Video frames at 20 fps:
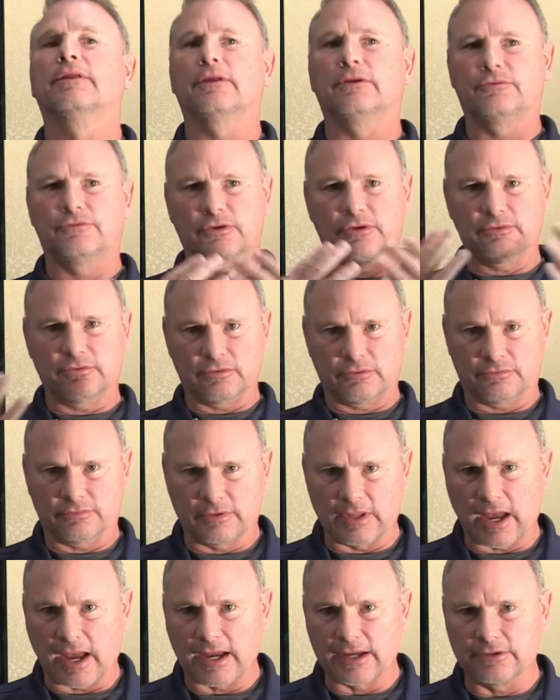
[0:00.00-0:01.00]
that Jesus
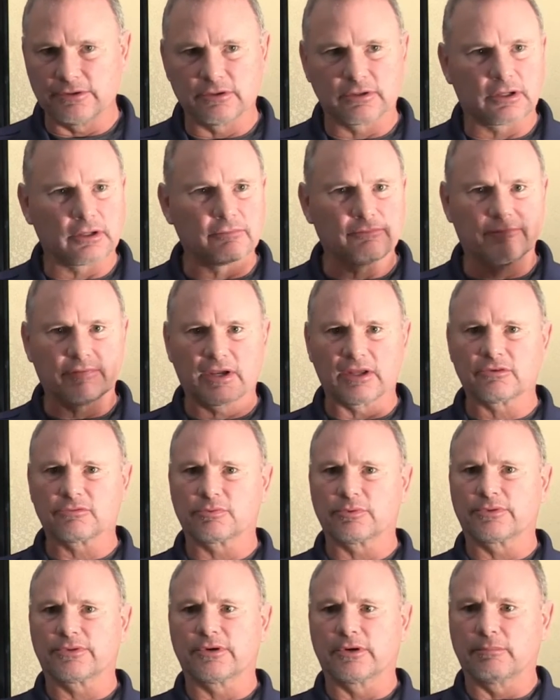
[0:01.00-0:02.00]
died, you
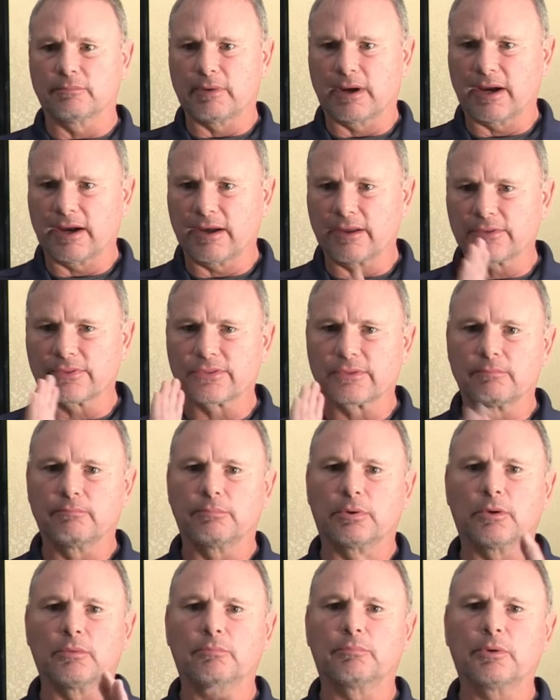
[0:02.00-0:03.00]
confess with your mouth,
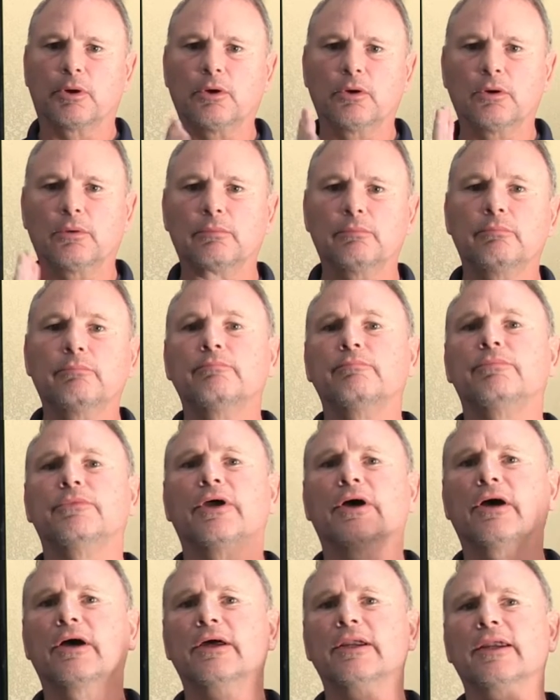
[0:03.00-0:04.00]
boom, boom,
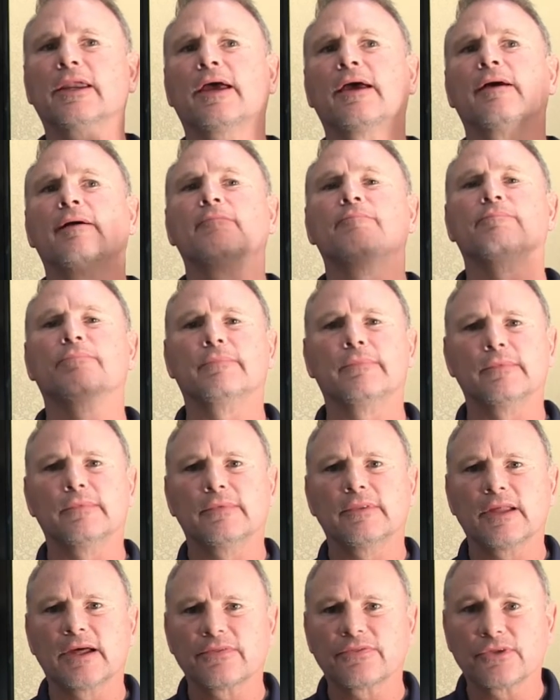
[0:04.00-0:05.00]
done.
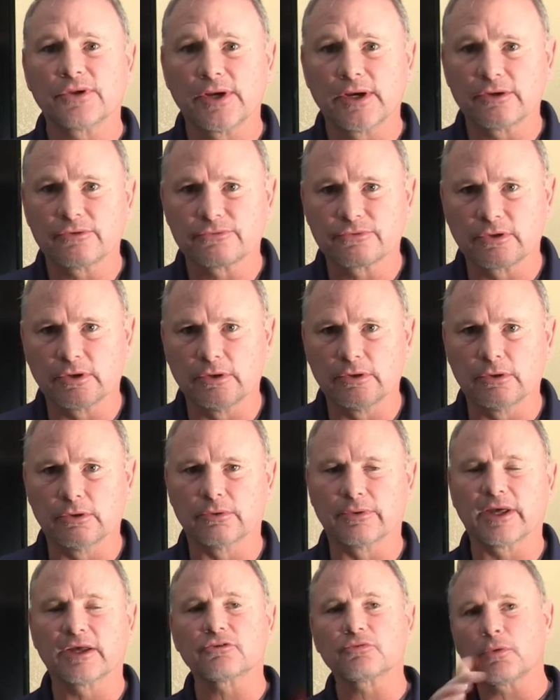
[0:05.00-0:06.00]
Nothing else to
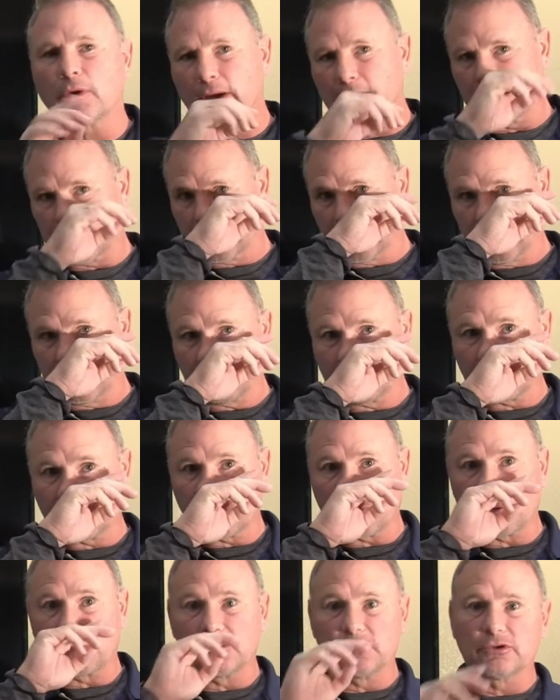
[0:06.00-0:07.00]
do. That's why I keep
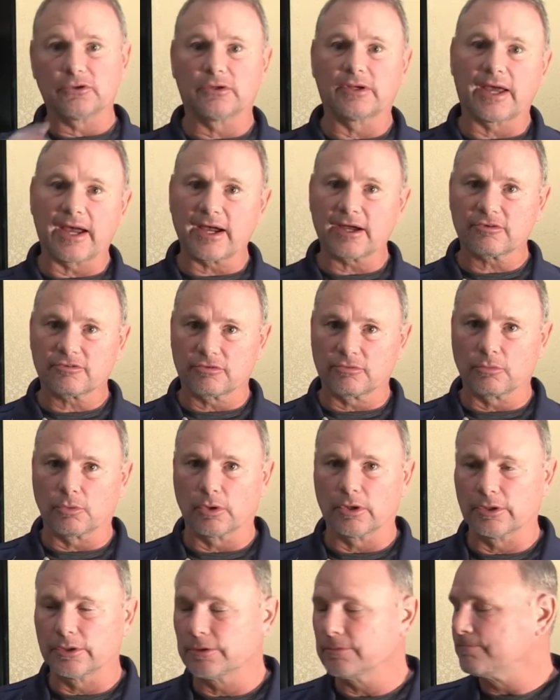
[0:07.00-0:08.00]
showing you an action
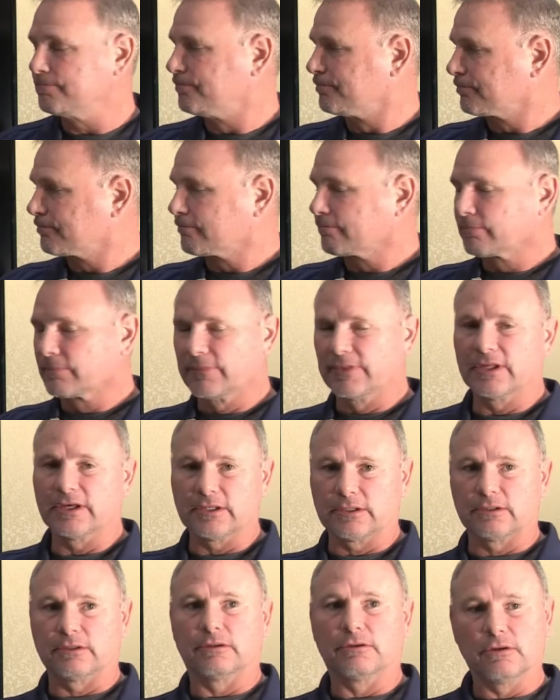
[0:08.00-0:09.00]
word
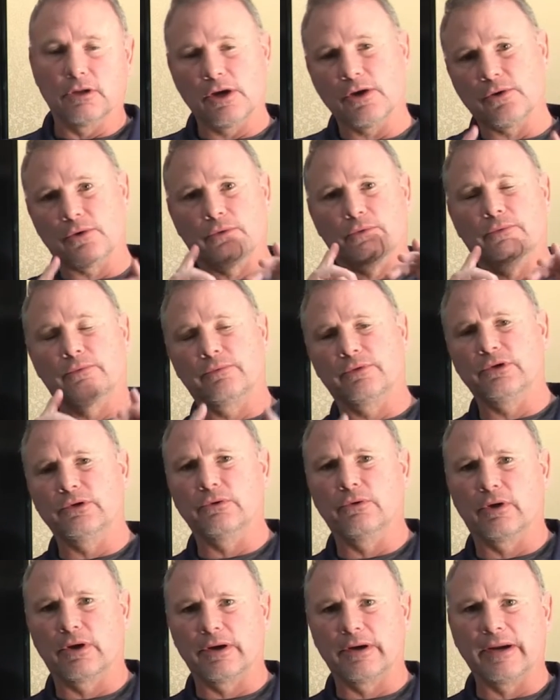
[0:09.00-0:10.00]
that no,
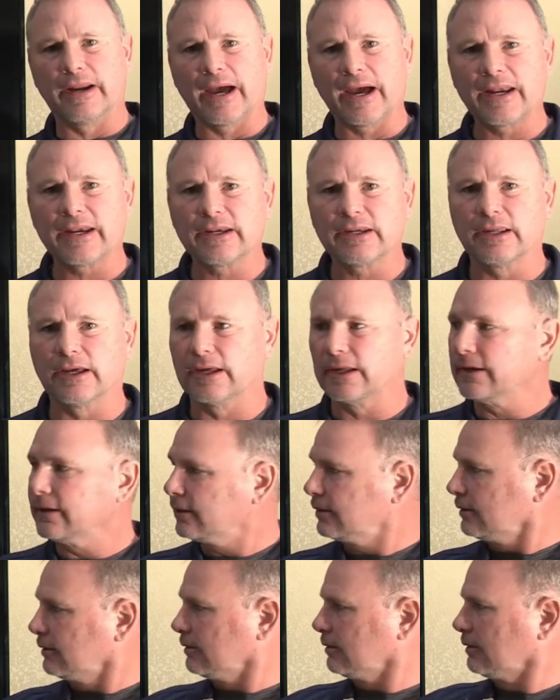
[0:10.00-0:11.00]
you are not done.